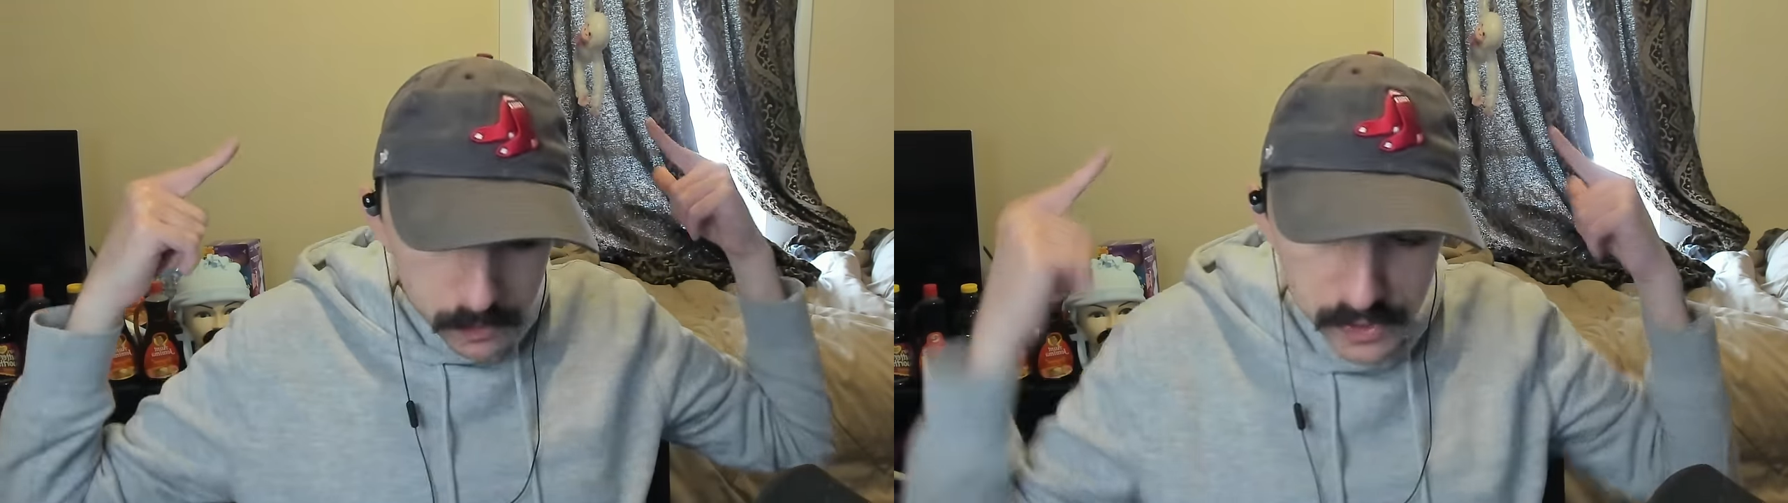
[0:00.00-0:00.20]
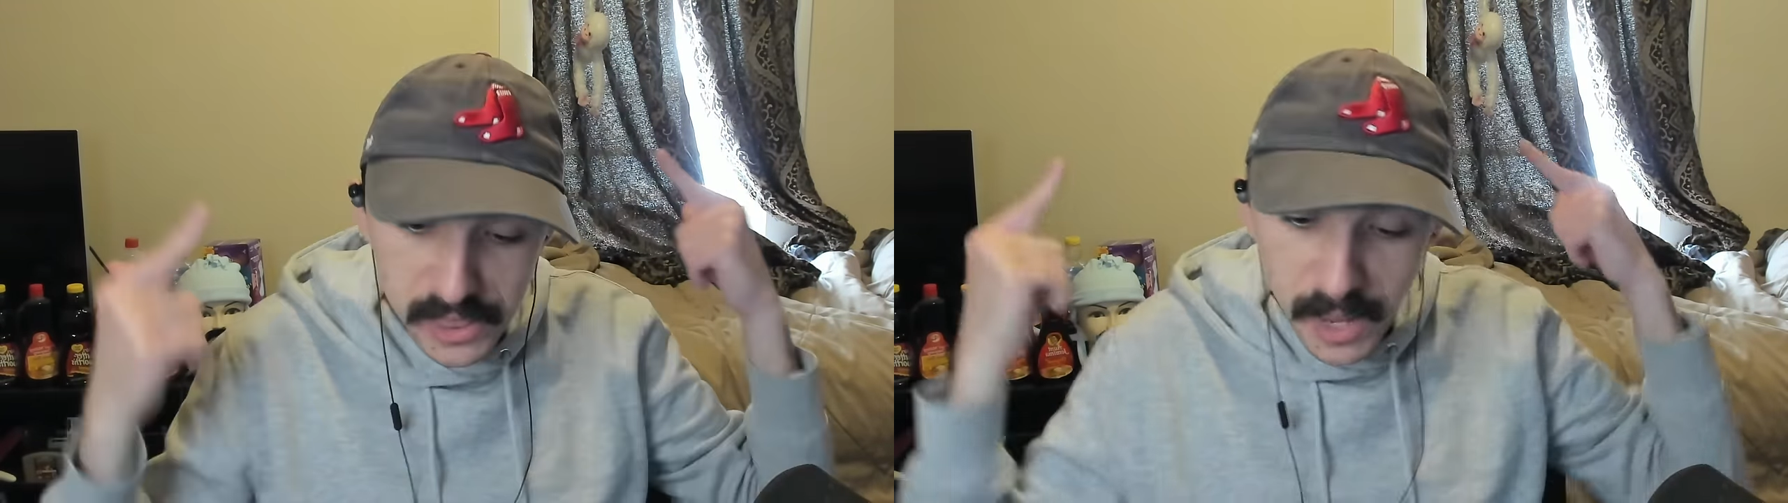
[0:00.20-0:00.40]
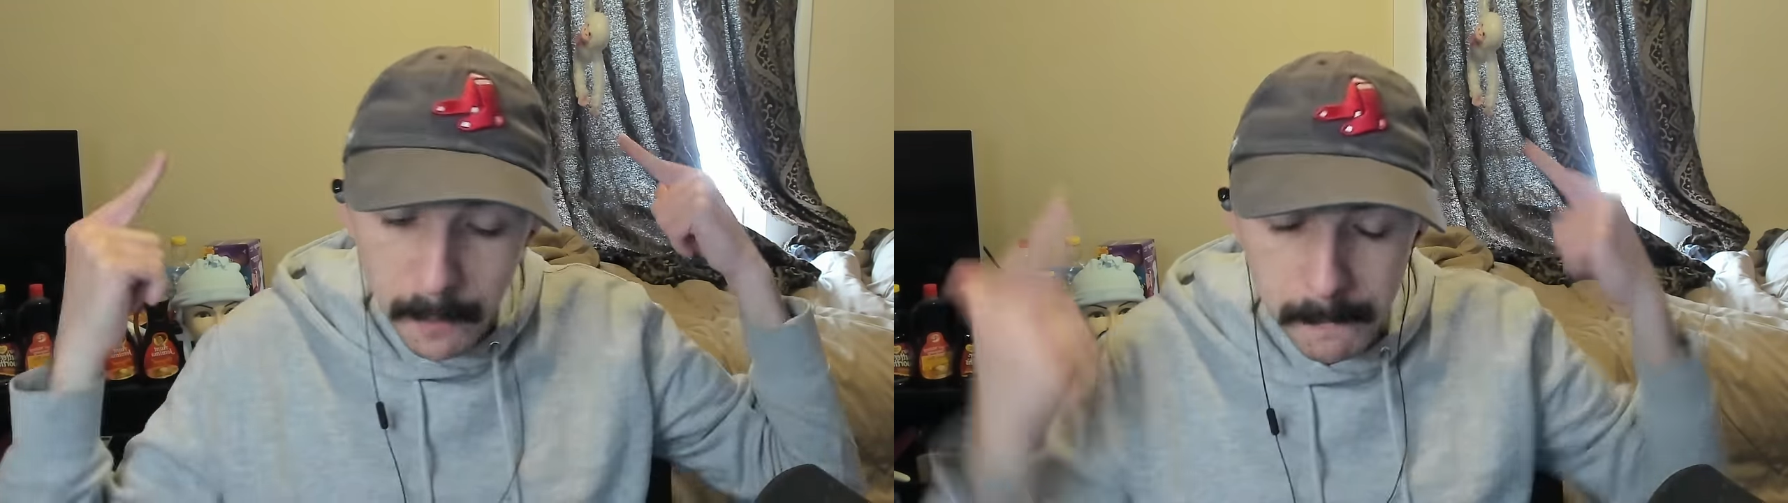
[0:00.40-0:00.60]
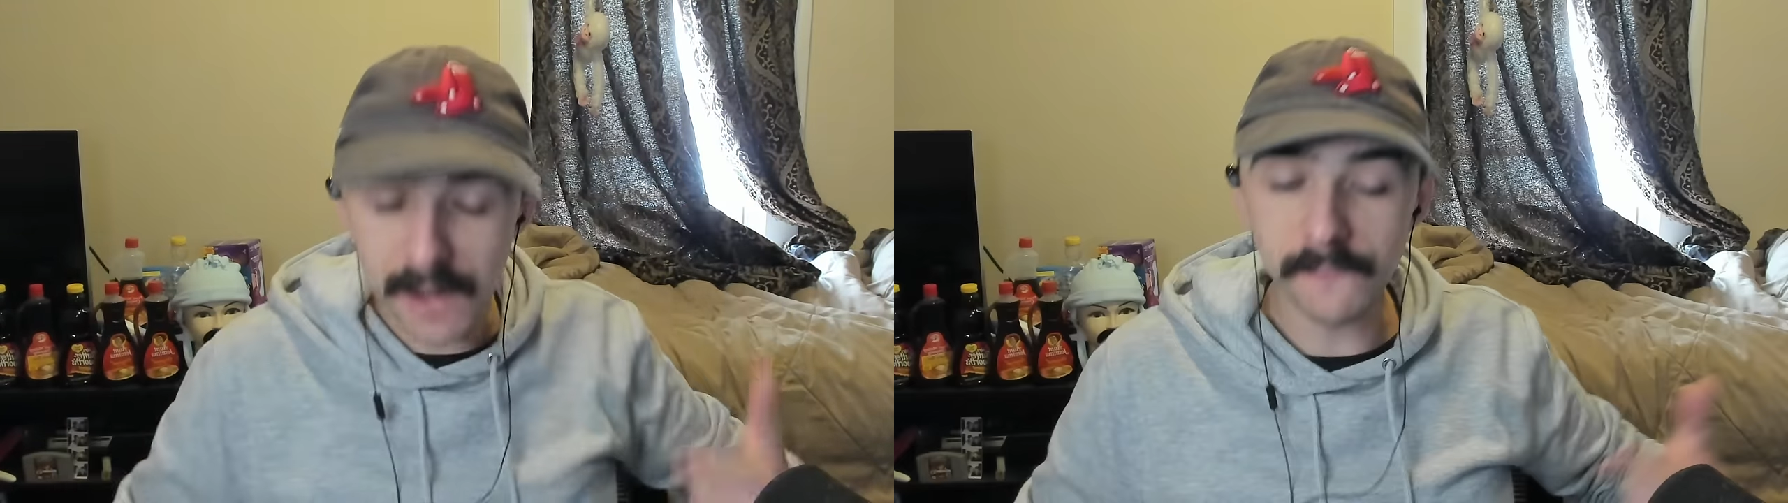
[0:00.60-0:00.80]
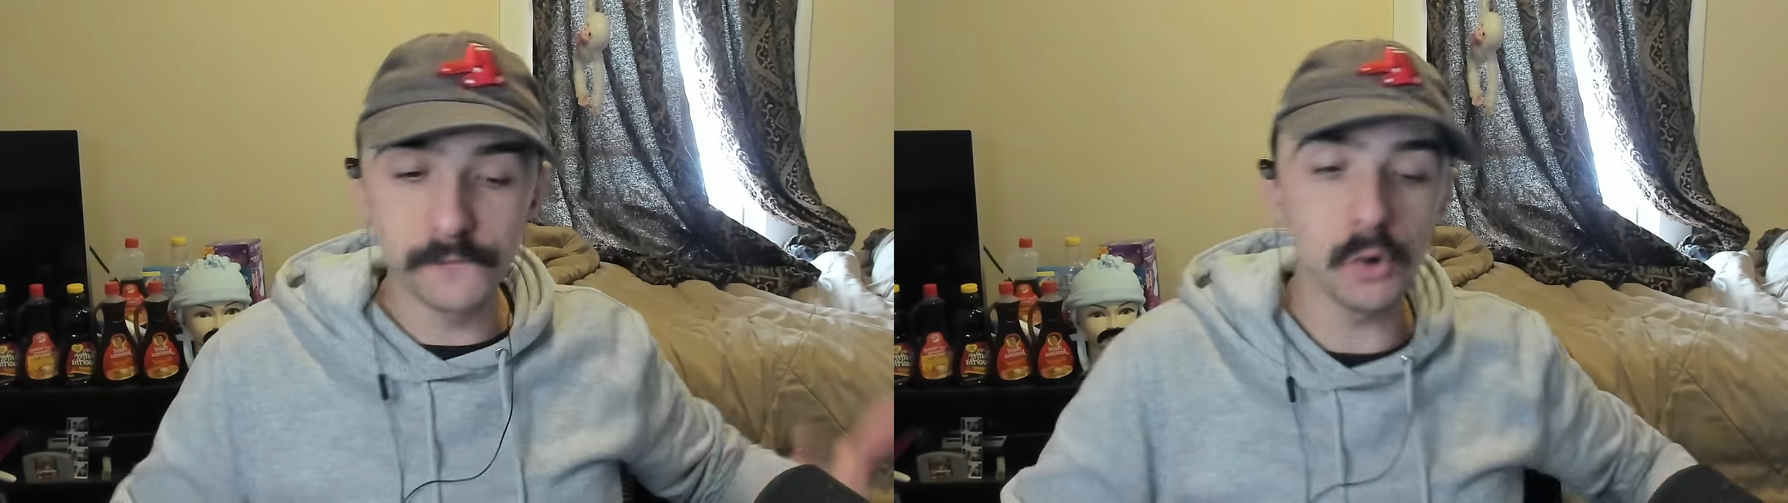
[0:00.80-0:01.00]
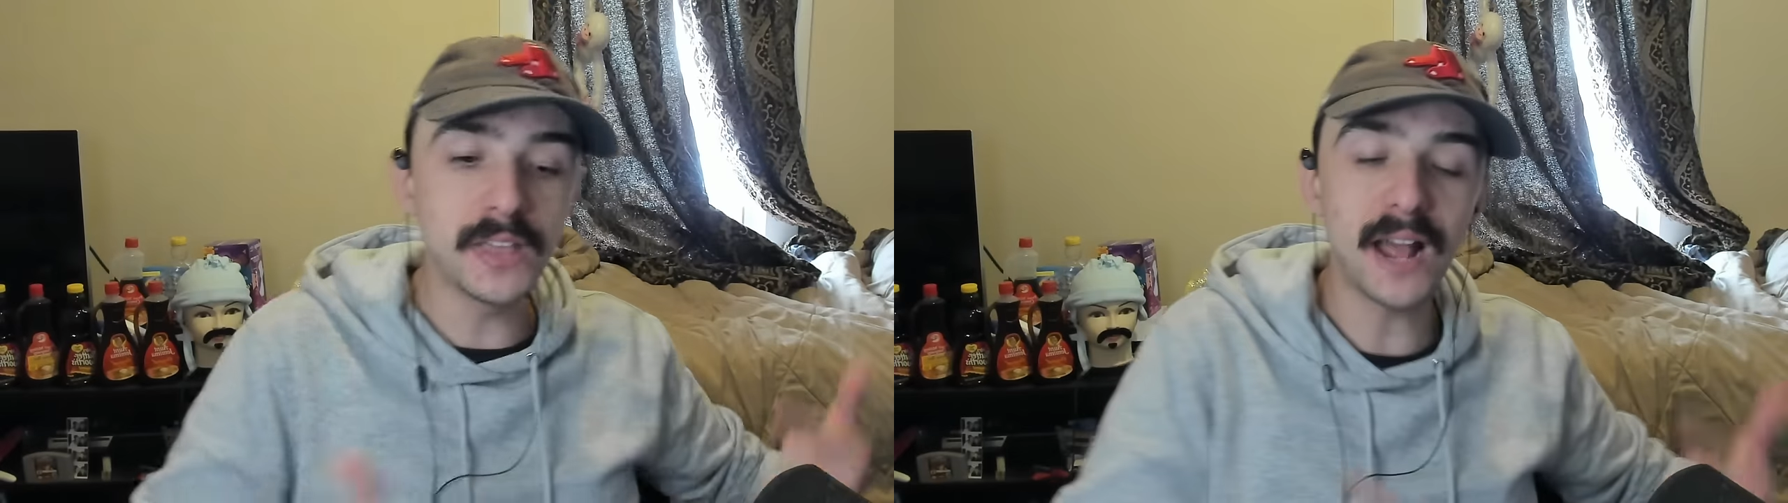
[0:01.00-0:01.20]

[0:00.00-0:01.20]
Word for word: Like the amount of food that